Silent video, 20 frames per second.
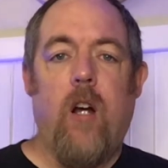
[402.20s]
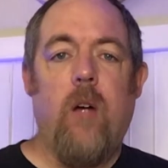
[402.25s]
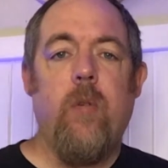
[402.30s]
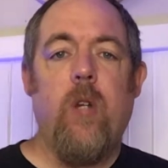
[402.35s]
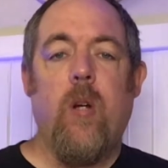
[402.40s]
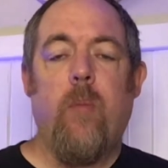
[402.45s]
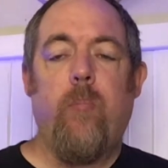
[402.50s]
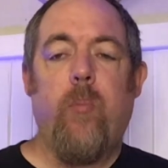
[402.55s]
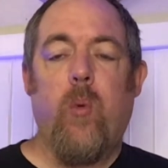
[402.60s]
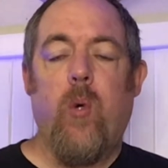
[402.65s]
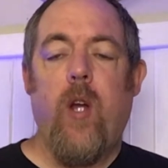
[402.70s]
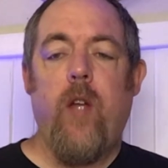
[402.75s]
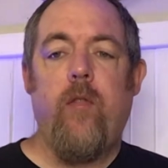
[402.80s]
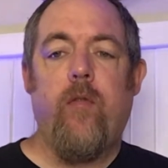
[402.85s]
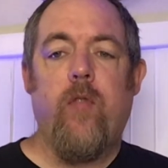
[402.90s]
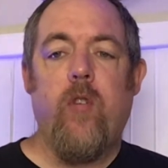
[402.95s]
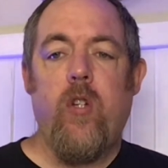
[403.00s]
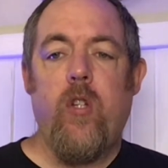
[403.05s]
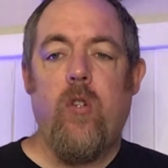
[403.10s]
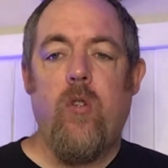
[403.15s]
I'm going to pray
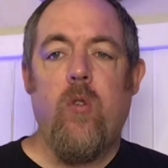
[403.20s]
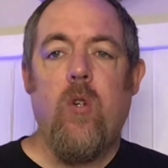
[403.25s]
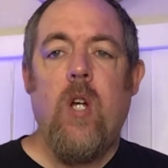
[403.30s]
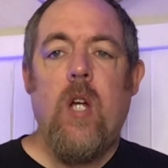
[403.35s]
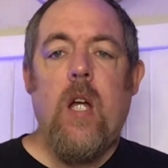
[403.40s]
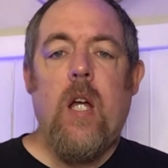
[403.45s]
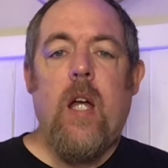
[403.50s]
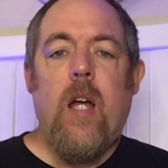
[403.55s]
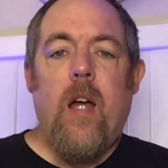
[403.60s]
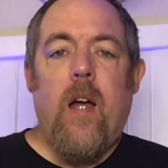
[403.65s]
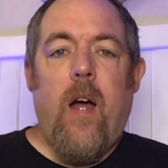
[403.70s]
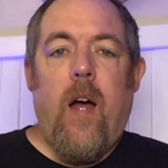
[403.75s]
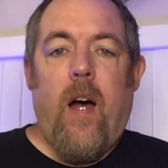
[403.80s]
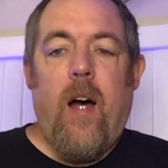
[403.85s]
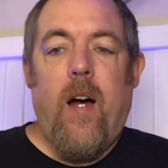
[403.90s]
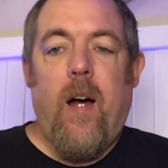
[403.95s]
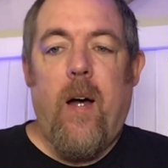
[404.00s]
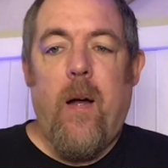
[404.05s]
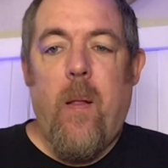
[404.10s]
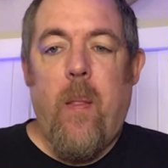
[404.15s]
for you
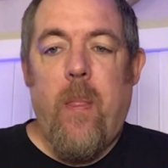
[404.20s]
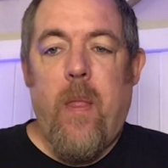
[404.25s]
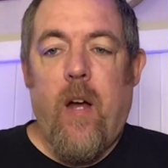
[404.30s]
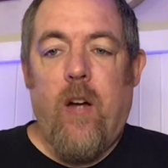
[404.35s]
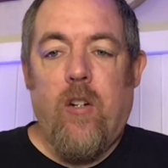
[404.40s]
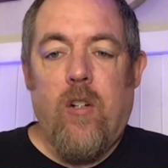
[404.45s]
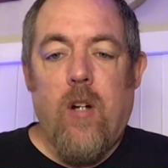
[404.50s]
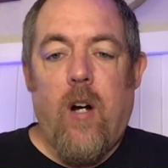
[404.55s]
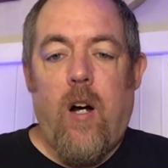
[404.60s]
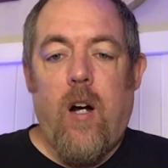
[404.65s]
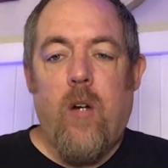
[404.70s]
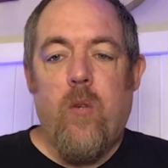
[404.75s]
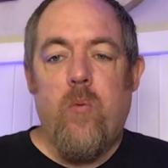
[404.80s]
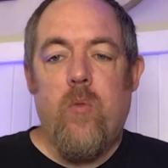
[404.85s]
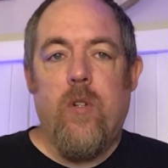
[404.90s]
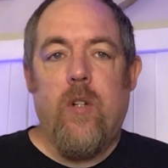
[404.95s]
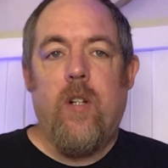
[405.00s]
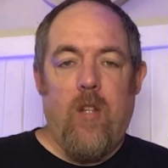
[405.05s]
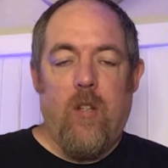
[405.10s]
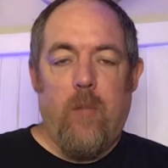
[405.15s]
uh, that God
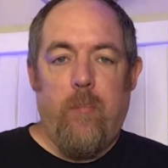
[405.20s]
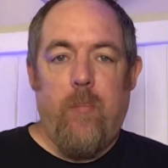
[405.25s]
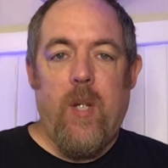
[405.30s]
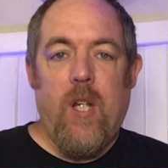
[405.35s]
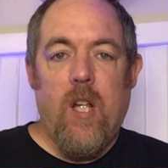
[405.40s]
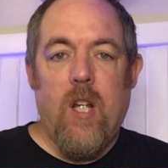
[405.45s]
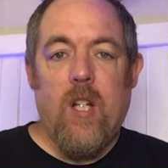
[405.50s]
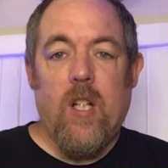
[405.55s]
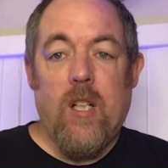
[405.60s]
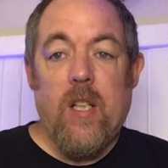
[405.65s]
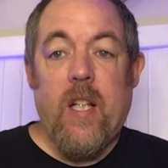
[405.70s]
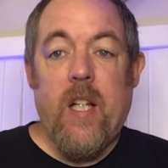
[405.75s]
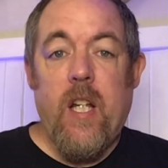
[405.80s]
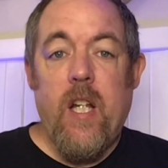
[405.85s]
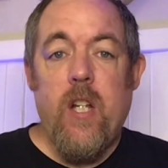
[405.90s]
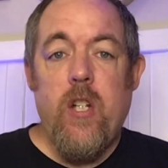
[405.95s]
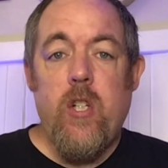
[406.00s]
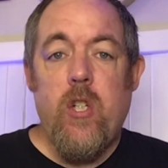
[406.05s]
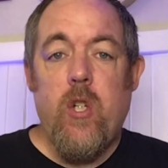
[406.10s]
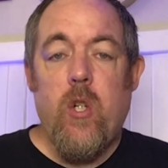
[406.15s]
would begin to
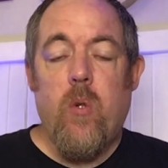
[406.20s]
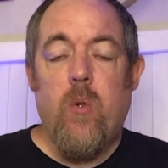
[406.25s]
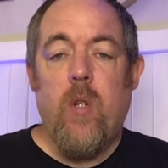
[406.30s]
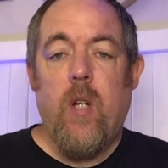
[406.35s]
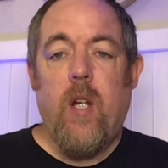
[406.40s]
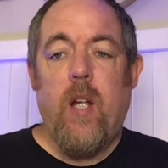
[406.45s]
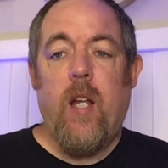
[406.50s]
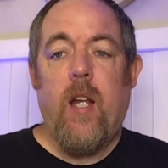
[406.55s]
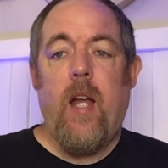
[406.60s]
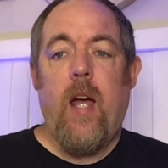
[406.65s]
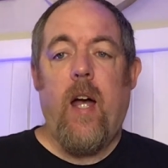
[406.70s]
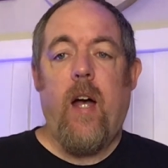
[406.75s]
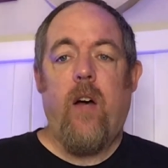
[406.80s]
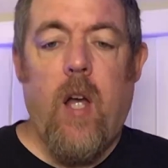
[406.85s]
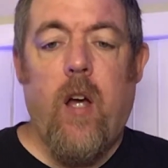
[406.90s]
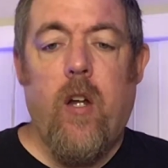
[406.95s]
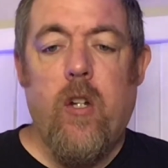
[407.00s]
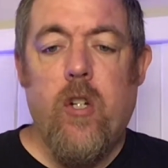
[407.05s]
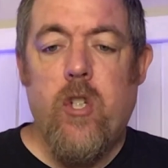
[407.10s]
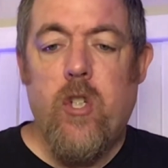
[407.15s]
lead you in how,
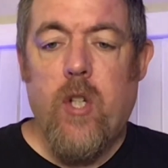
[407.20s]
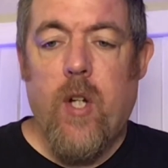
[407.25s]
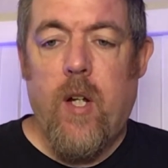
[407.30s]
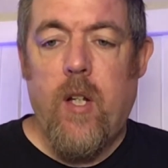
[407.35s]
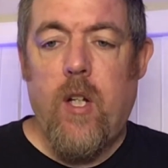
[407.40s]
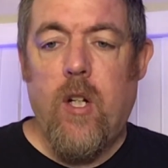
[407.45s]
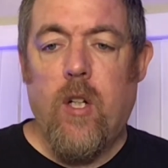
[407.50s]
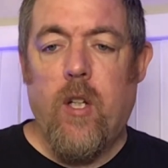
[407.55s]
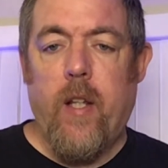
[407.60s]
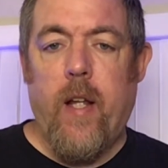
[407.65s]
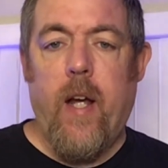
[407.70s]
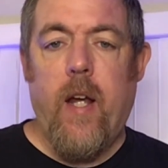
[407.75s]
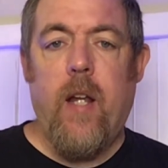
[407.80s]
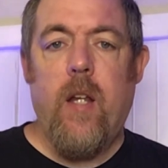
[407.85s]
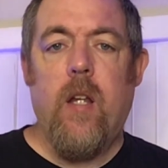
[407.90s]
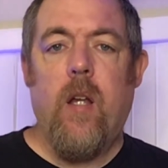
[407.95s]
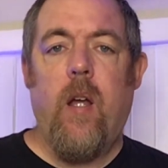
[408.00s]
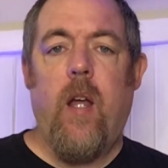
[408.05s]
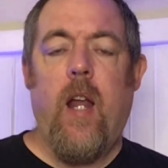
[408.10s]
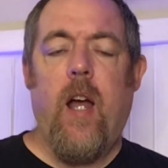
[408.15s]
how to shine your
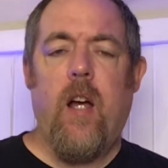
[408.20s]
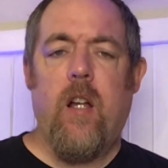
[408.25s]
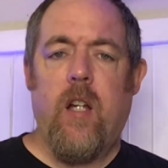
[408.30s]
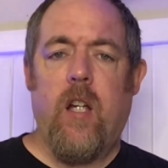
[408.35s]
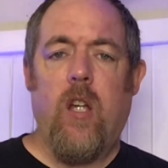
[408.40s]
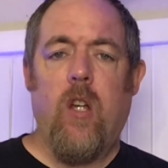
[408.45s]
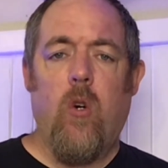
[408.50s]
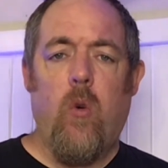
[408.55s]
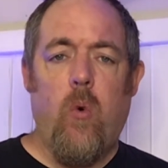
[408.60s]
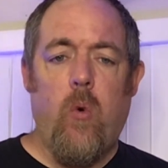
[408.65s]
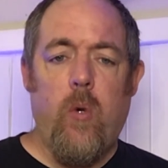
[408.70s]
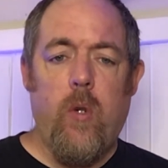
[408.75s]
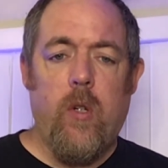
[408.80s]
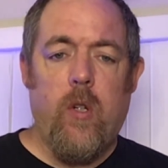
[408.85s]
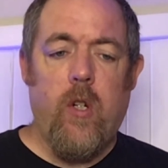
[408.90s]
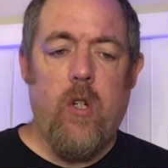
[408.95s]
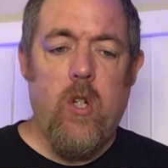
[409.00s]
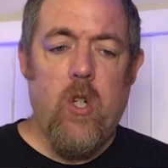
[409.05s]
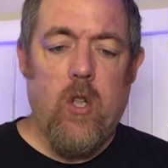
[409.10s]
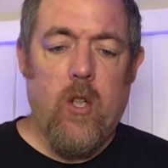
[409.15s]
light and how to get
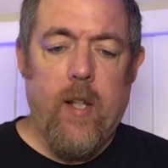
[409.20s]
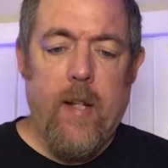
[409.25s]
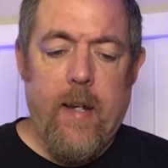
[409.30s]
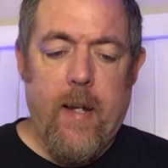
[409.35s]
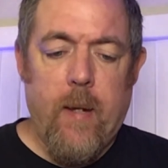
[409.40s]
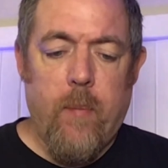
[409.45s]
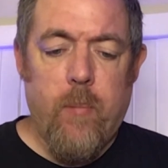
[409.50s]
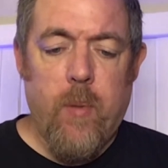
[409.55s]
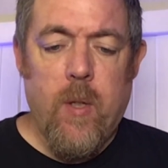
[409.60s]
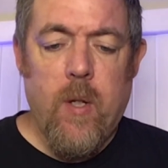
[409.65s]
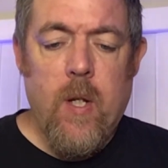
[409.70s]
oil in your lamp.